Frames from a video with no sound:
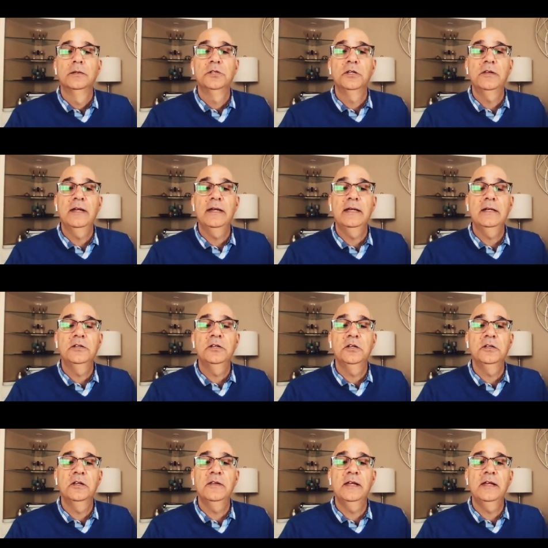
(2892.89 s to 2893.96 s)
Did
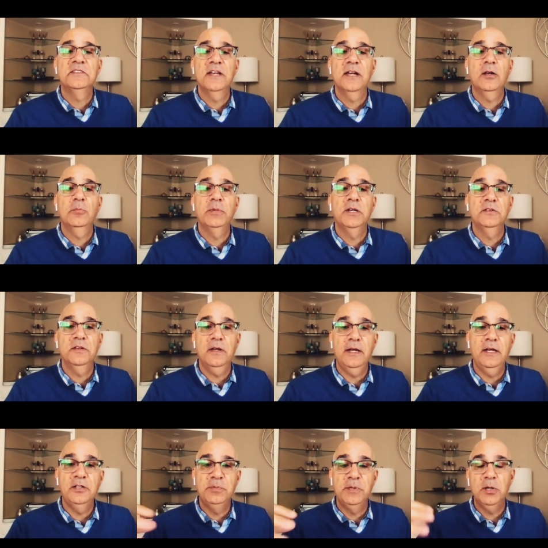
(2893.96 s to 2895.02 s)
they settle because
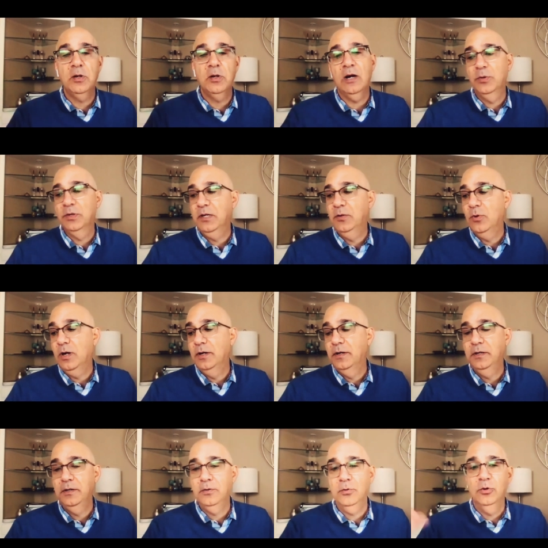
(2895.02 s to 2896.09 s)
HBO got what they
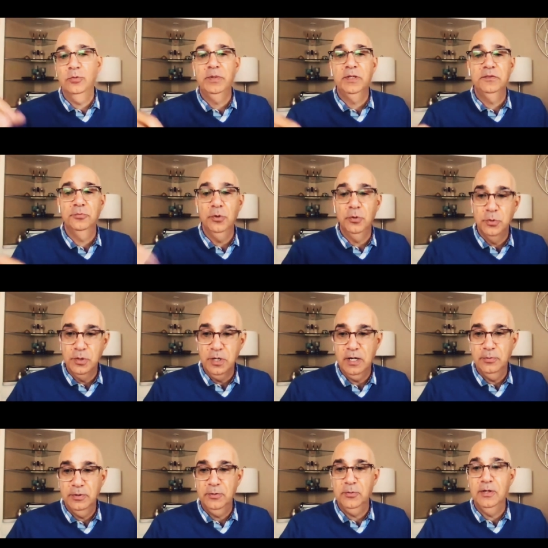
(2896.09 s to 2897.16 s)
wanted, or because Roku
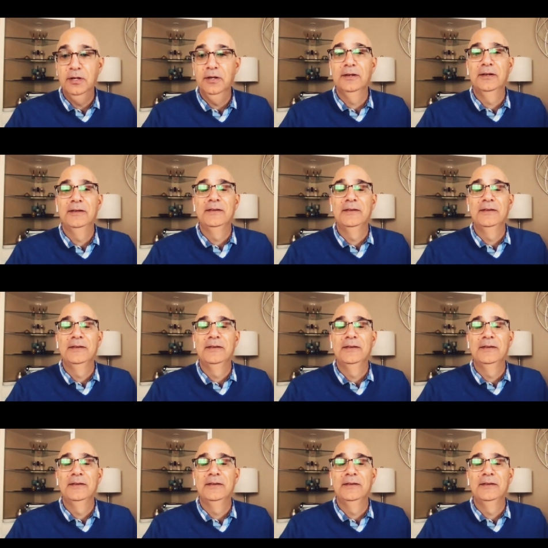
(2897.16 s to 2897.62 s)
got what it wanted?